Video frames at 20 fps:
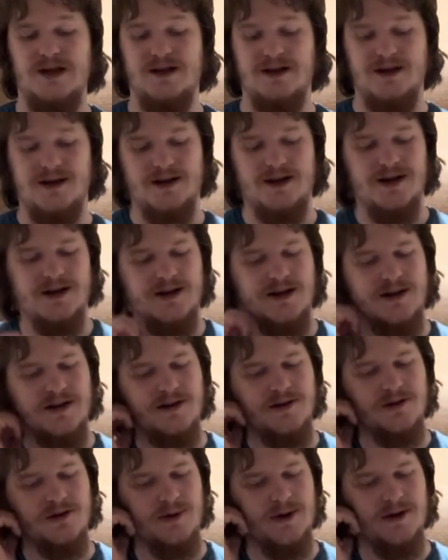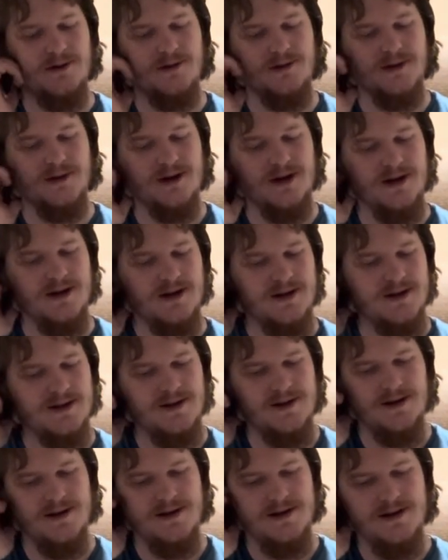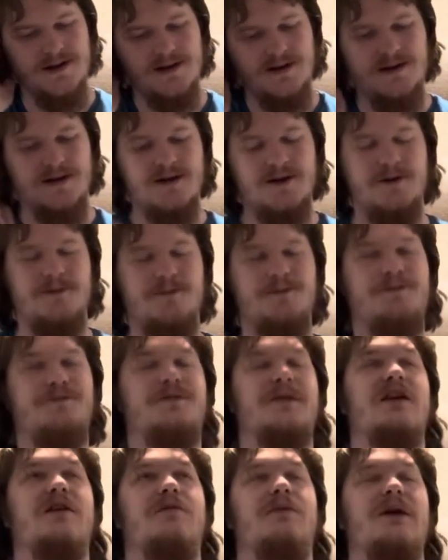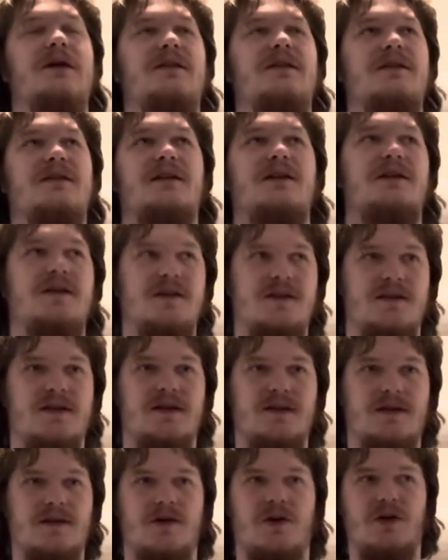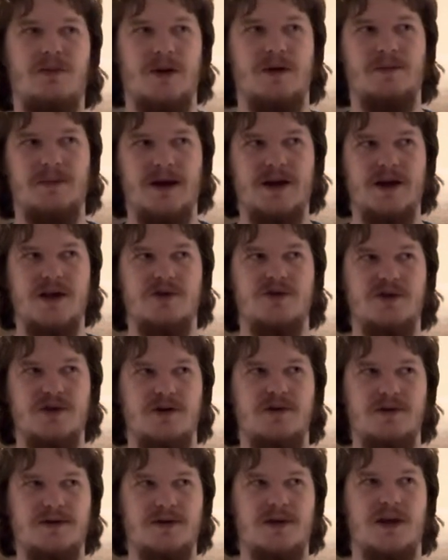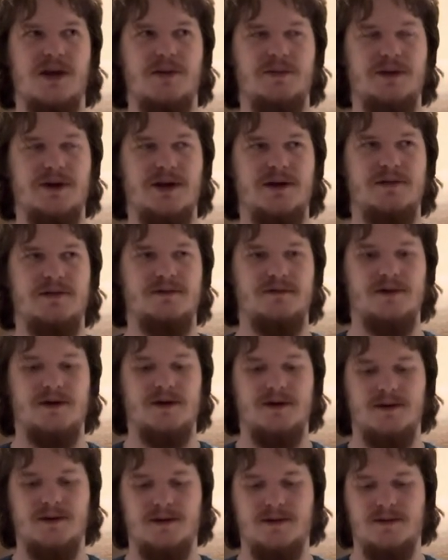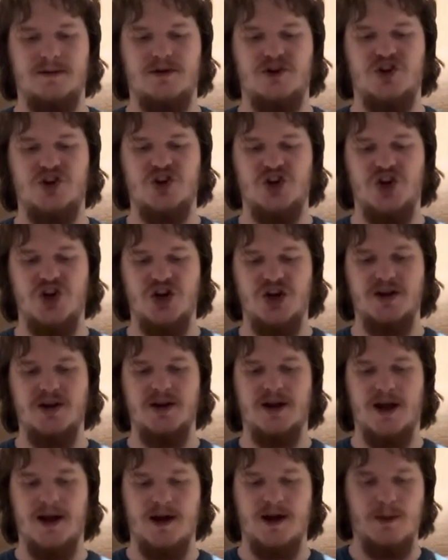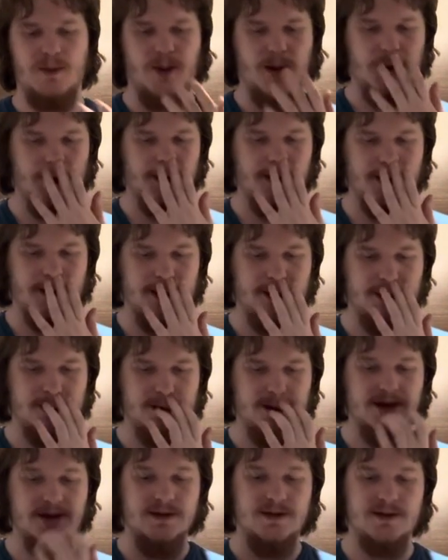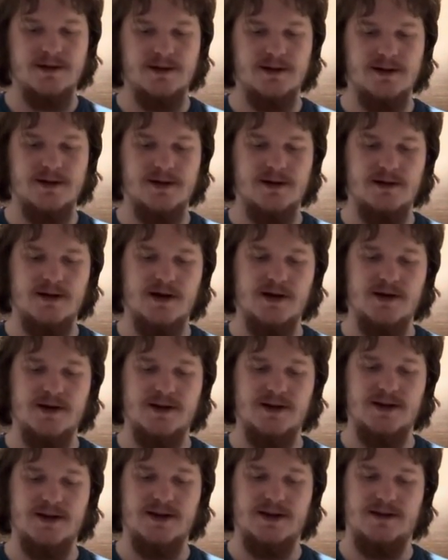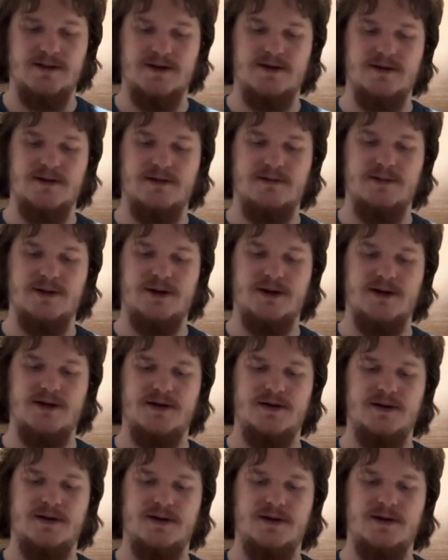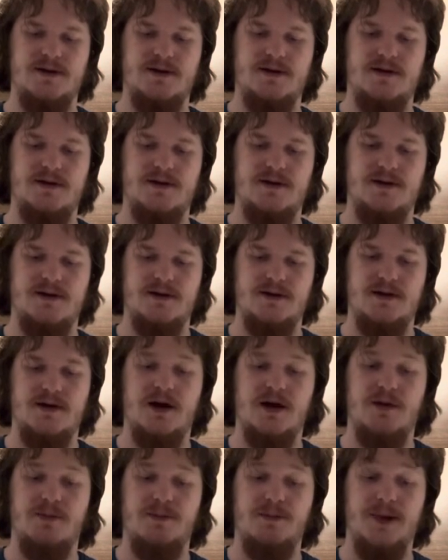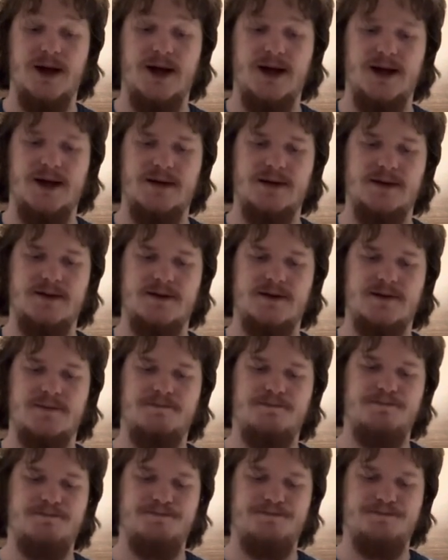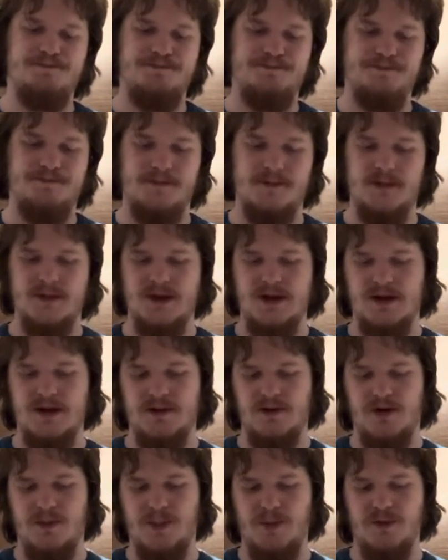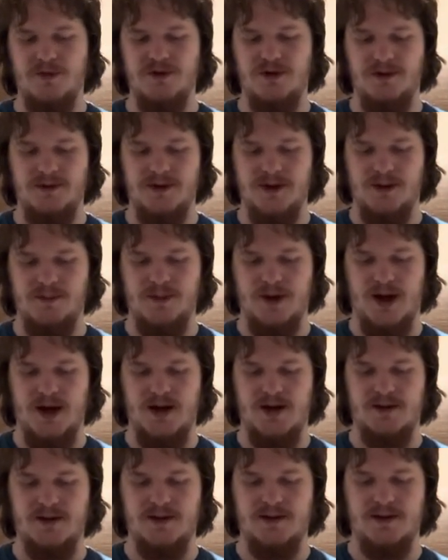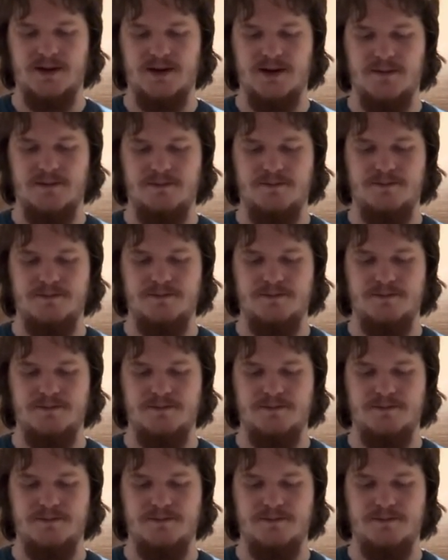again, I didn't quite understand this. Basically, it's all about making sure that your sampling is good and high quality and not consistent, but unbiased. It's all about reducing bias and